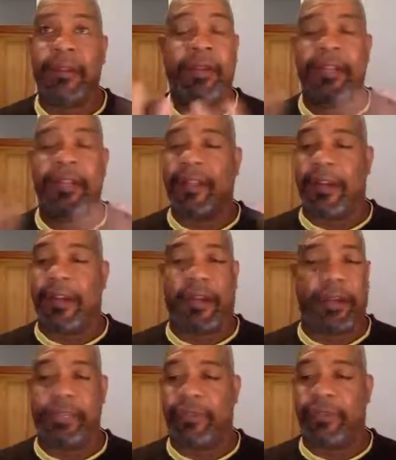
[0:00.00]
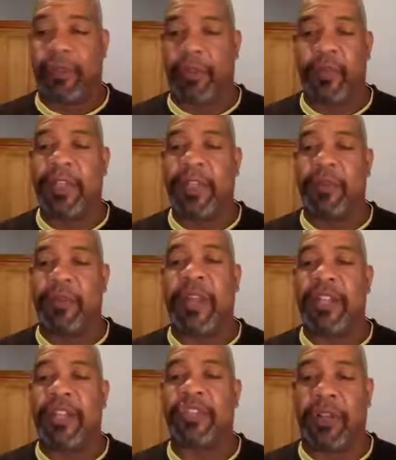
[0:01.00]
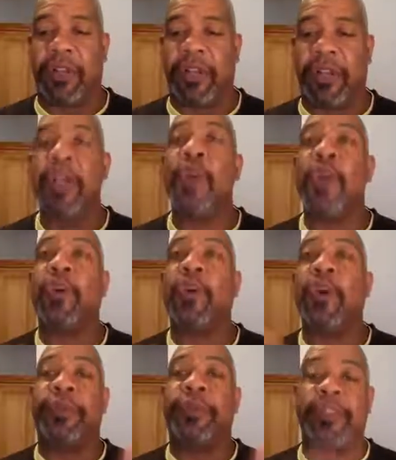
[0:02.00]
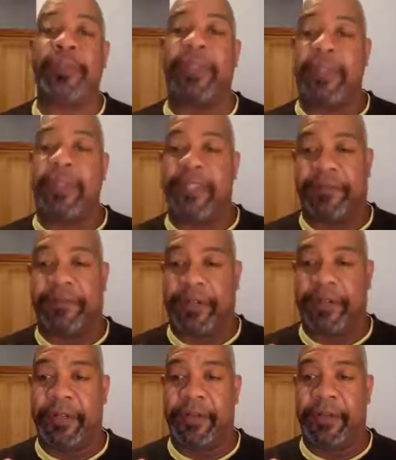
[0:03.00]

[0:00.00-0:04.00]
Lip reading: Let's not call it a struggle. We're not struggling. We're going through something different.